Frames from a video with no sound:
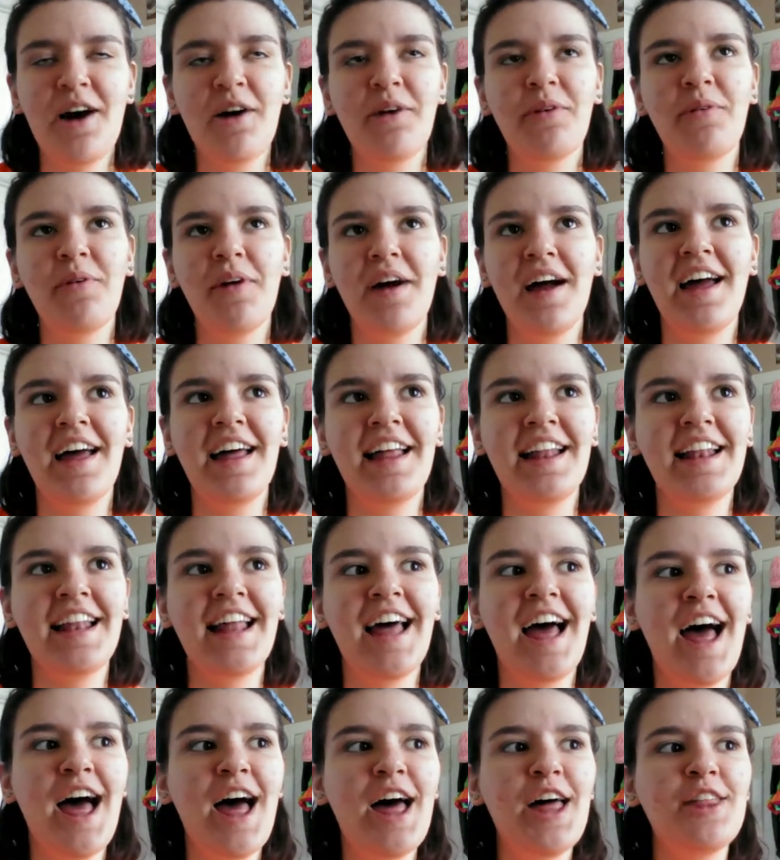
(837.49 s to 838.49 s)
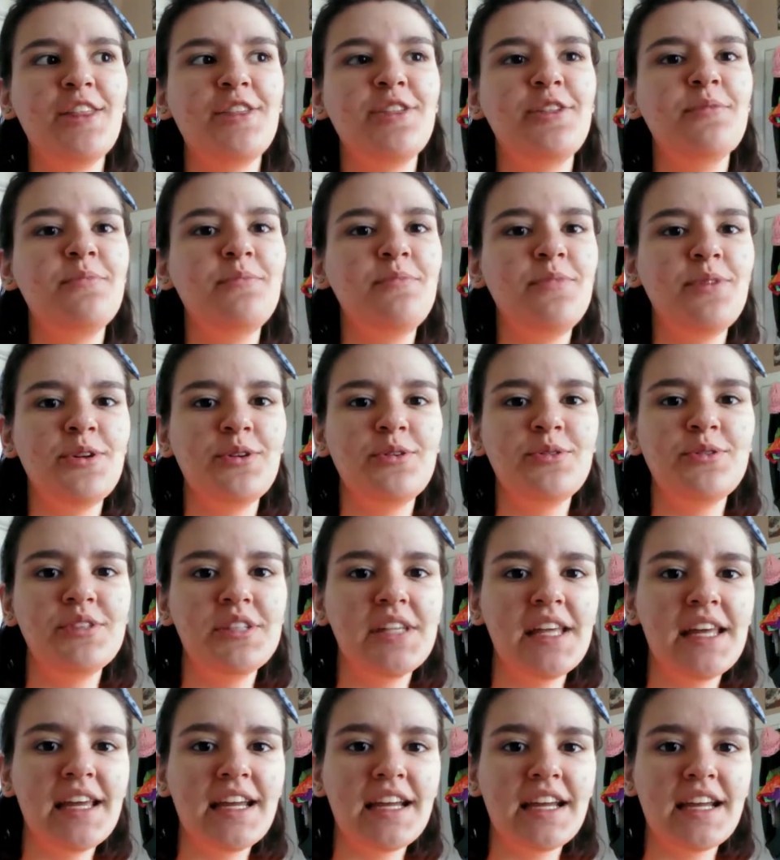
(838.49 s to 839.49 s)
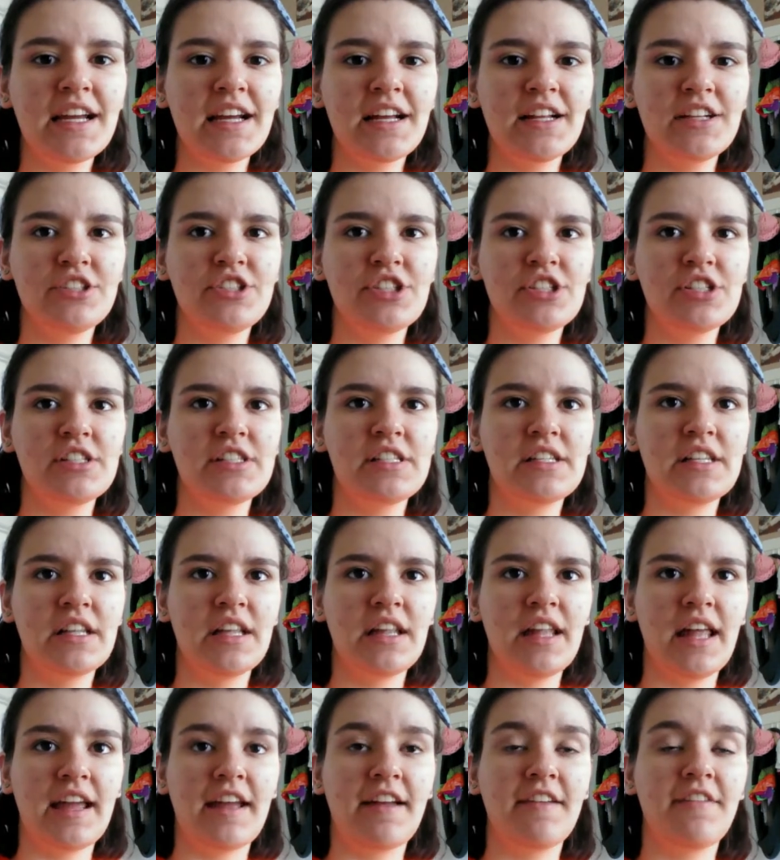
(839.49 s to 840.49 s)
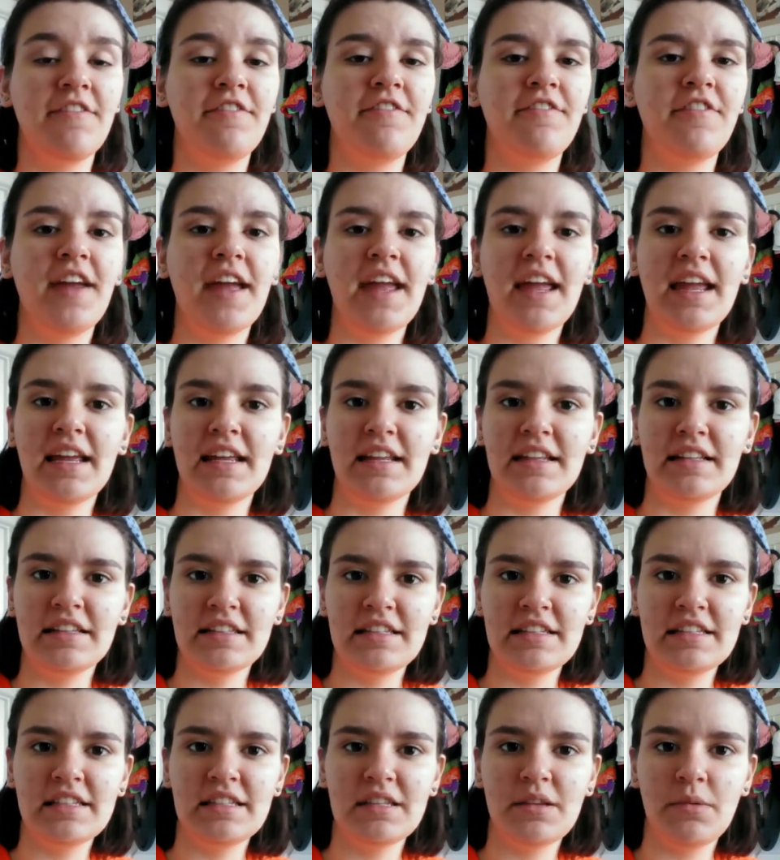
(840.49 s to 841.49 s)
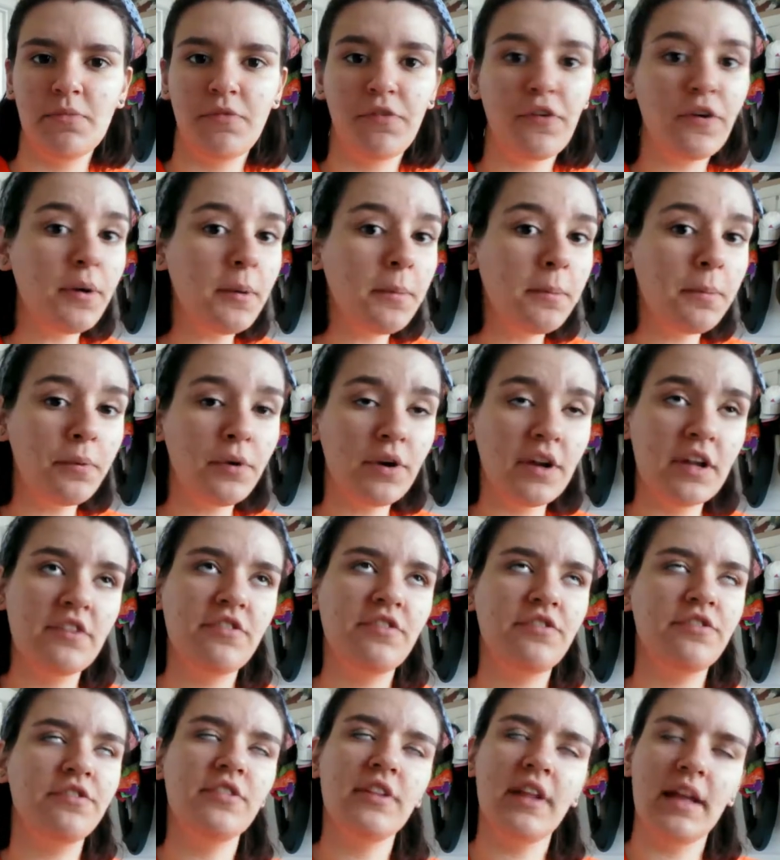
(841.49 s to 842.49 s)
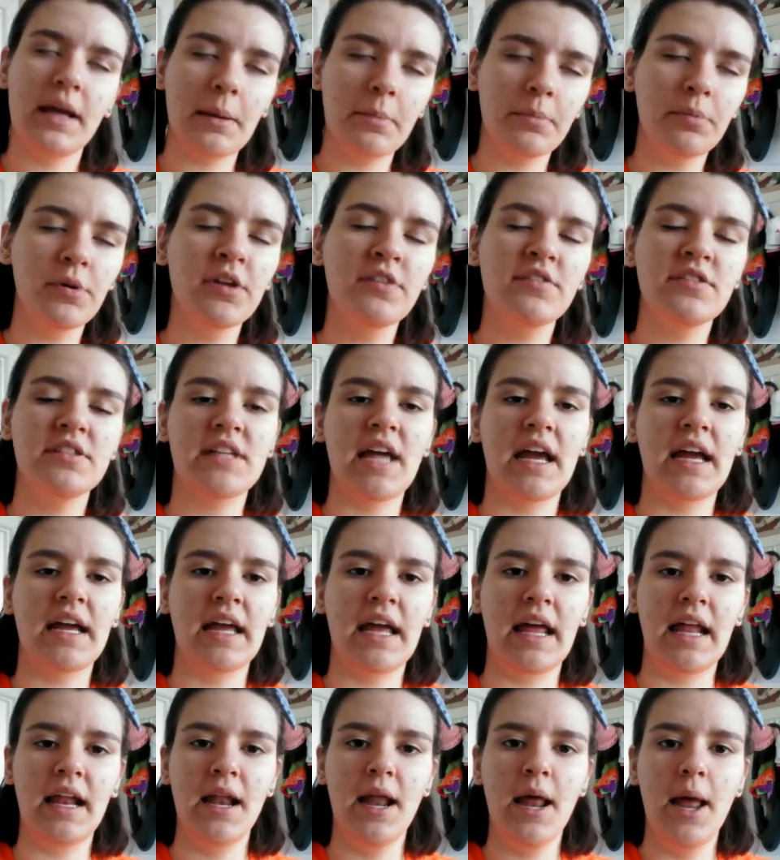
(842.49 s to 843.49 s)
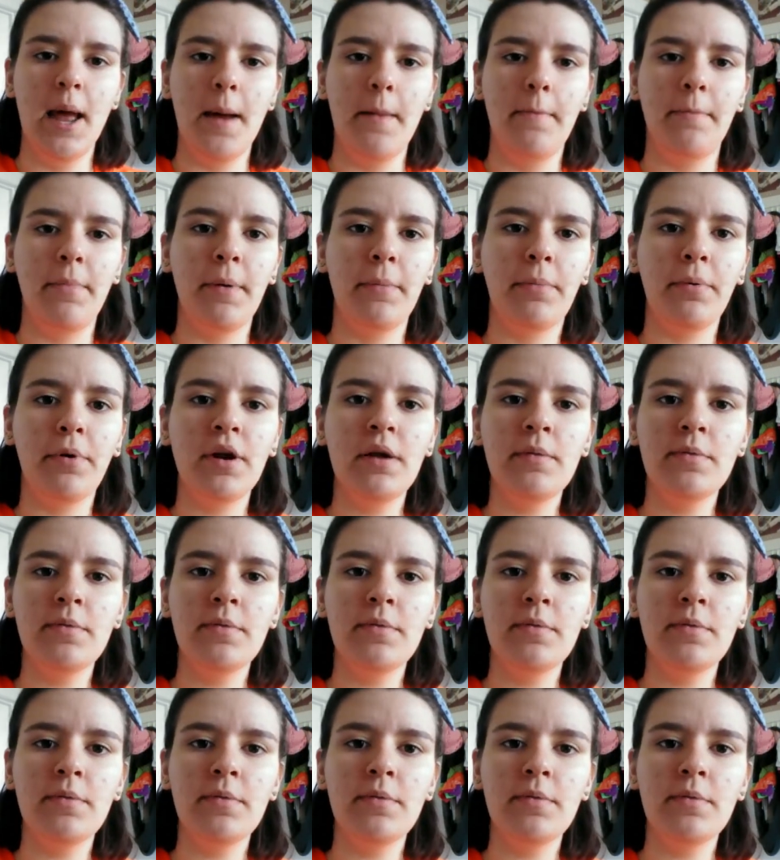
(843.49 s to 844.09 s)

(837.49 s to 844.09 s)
when the music just, like, fades for a brief second. But pretty